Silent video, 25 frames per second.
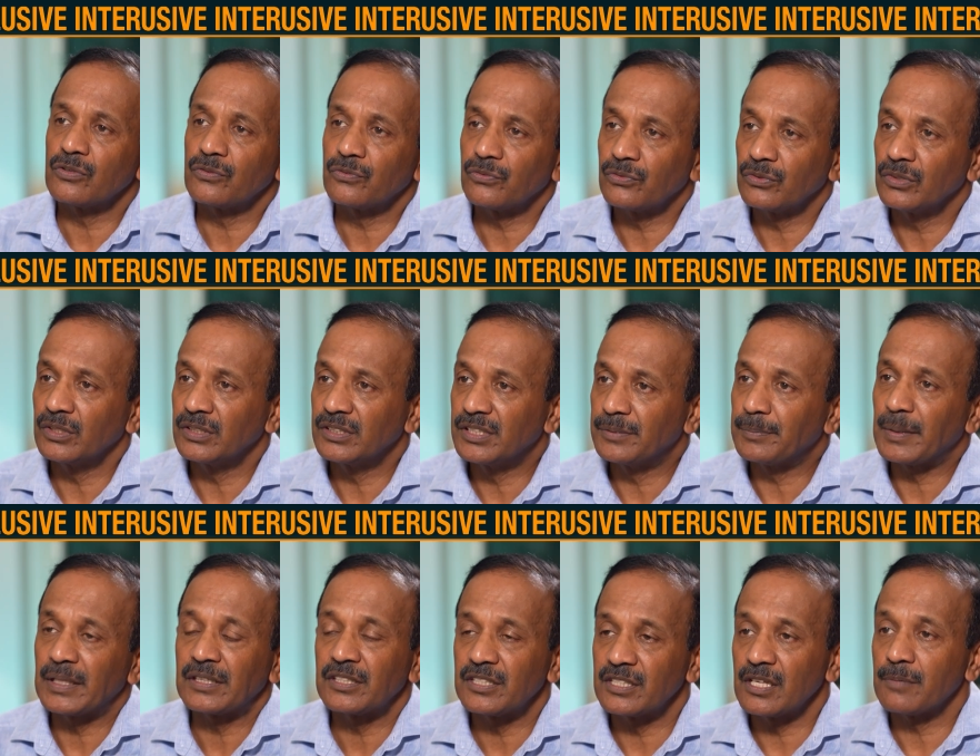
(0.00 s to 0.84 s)
of uh, the
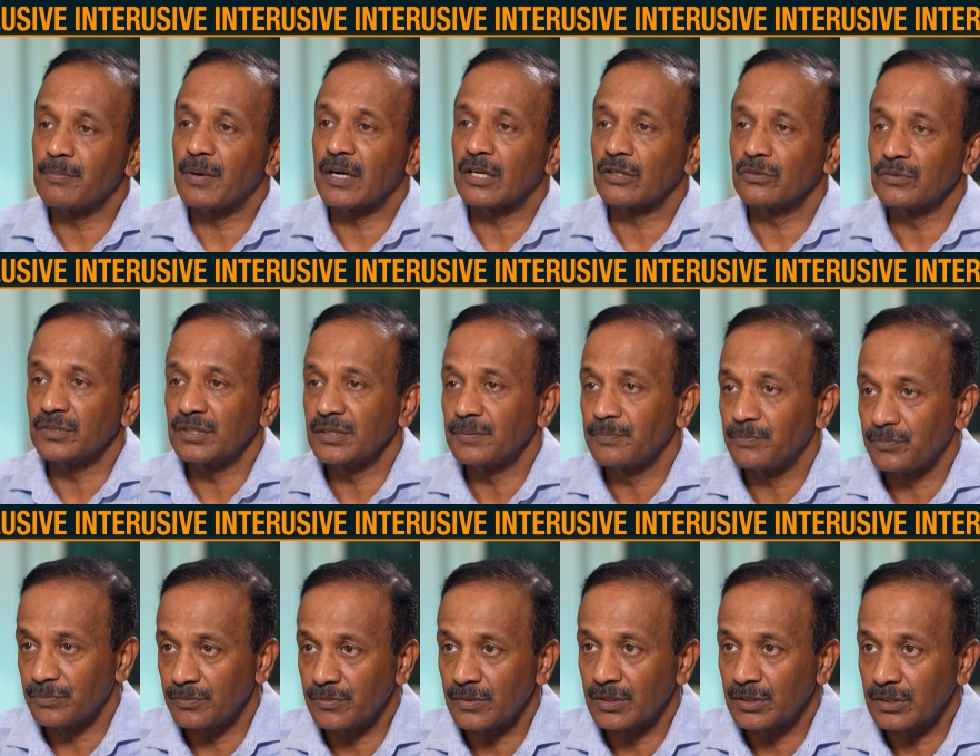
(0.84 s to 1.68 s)
Meitei. They're part of the.
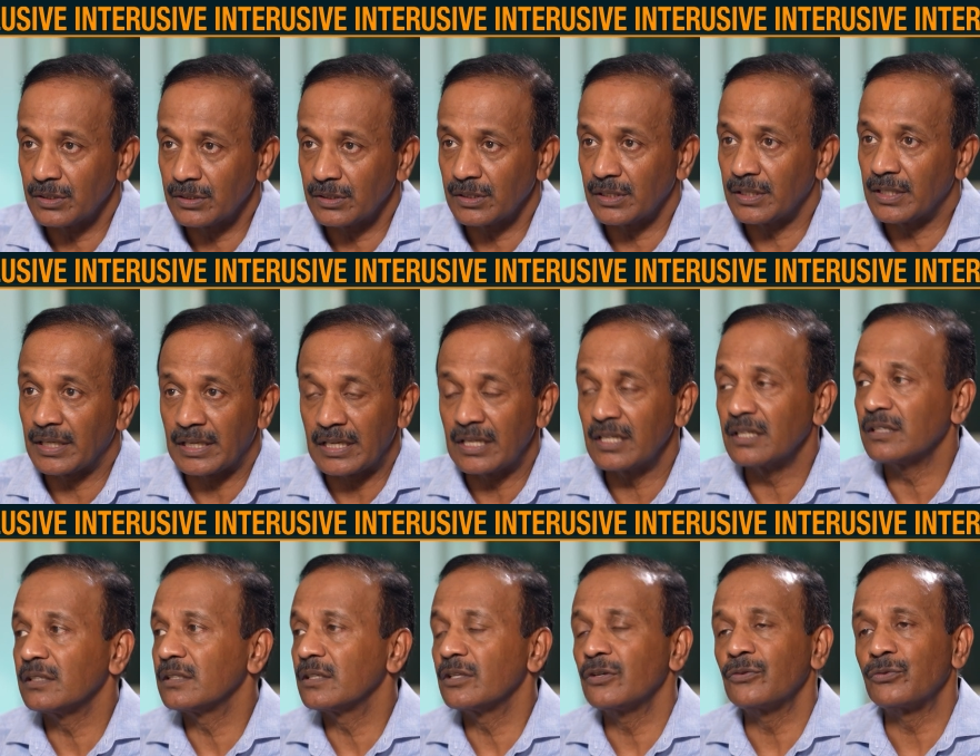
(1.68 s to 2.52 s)
Uh, again,
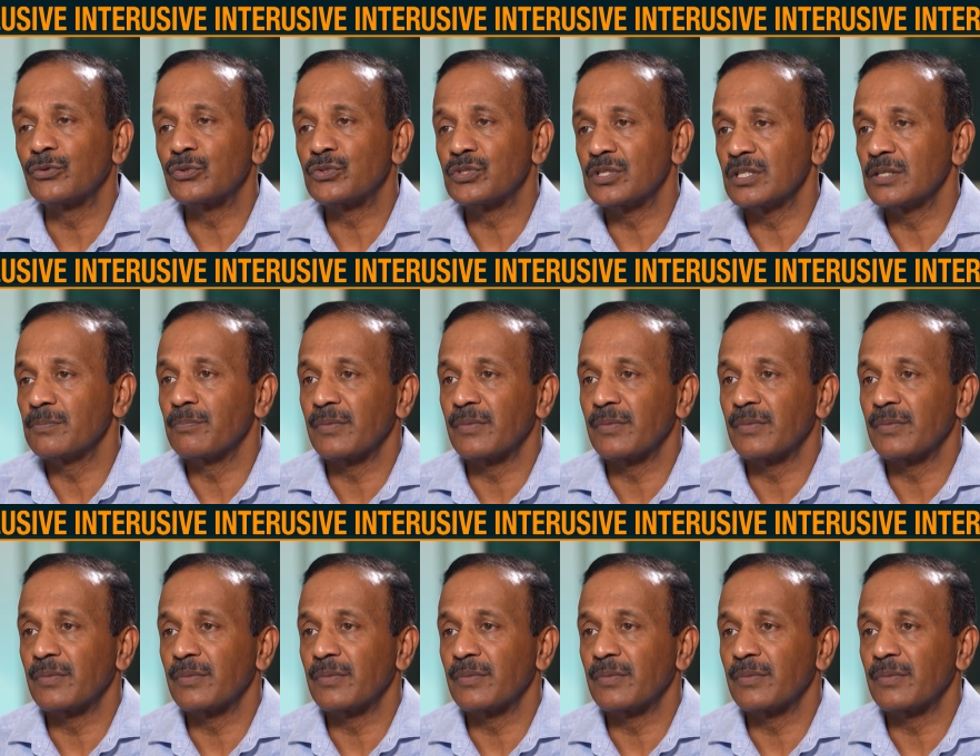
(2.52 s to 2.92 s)
if you see